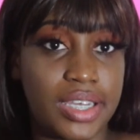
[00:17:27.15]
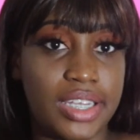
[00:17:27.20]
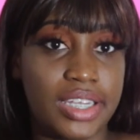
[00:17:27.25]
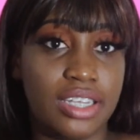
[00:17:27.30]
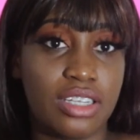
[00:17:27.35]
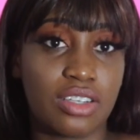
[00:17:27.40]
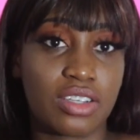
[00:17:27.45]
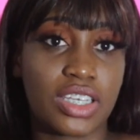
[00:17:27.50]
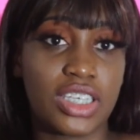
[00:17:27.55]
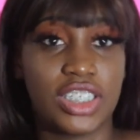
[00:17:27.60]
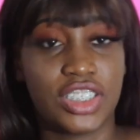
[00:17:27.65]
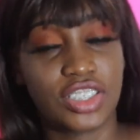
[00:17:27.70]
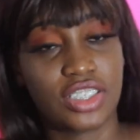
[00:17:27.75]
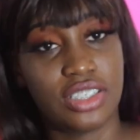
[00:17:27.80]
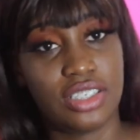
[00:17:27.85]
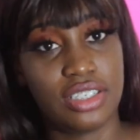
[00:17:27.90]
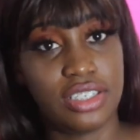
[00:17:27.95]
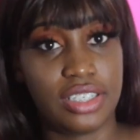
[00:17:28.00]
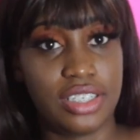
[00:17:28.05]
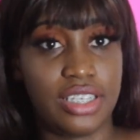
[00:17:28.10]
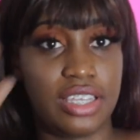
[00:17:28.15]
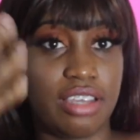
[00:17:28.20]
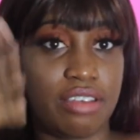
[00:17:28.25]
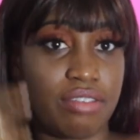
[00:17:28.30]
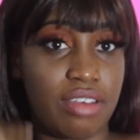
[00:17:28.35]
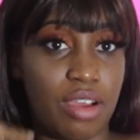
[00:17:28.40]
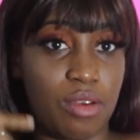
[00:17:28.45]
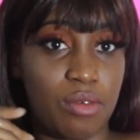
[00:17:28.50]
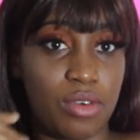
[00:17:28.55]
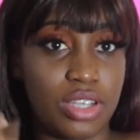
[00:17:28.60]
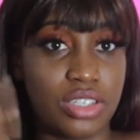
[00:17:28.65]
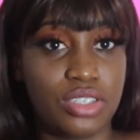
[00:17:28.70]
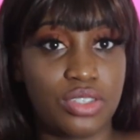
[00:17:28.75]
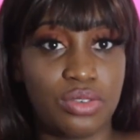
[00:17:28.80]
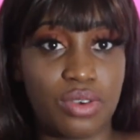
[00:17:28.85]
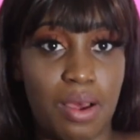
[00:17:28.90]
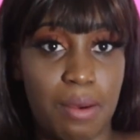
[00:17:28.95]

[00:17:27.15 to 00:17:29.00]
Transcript: And then occasionally, if I want to,